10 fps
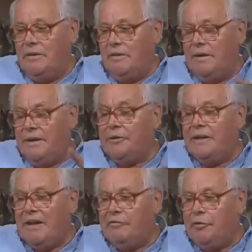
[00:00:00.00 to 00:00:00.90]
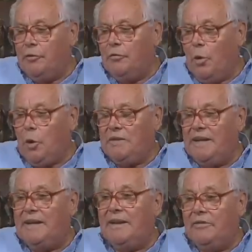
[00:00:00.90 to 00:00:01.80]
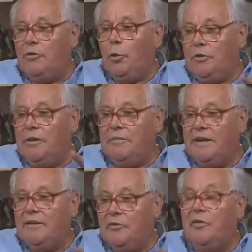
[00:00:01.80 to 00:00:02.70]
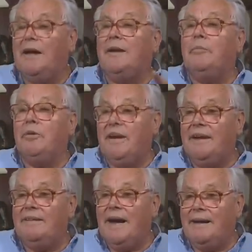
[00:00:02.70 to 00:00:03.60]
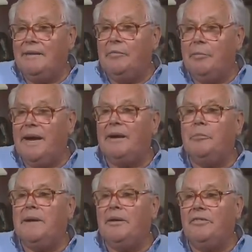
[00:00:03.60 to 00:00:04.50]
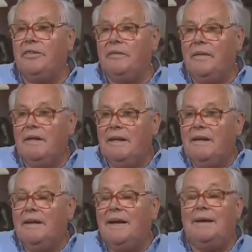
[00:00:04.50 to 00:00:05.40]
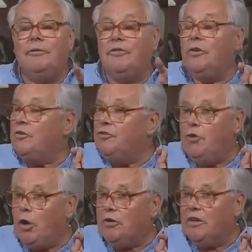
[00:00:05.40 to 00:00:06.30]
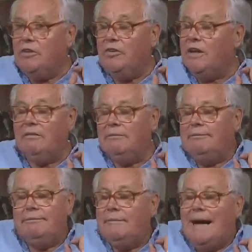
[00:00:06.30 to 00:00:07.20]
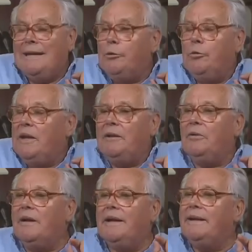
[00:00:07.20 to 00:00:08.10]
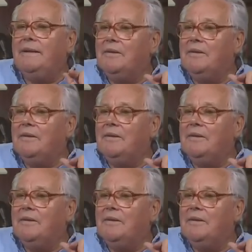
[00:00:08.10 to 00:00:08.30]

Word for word: a little nephew walked in and told him that his father and mother had died in Bergen-Belsen. And he was not shocked. He said, I knew that already.